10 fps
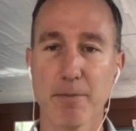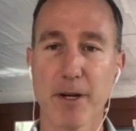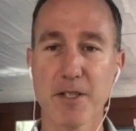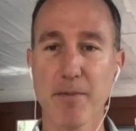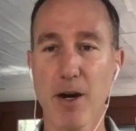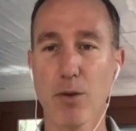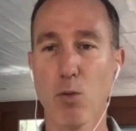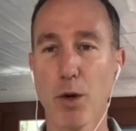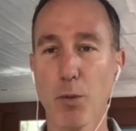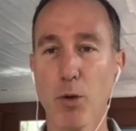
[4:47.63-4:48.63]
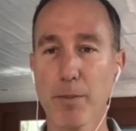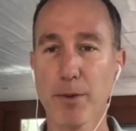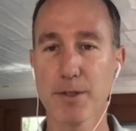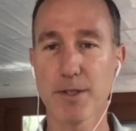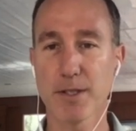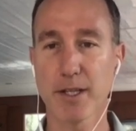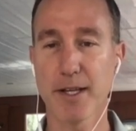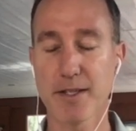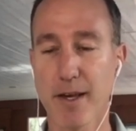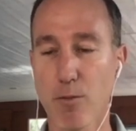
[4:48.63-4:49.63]
but it's about what one person
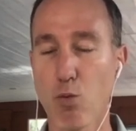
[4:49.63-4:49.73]
says that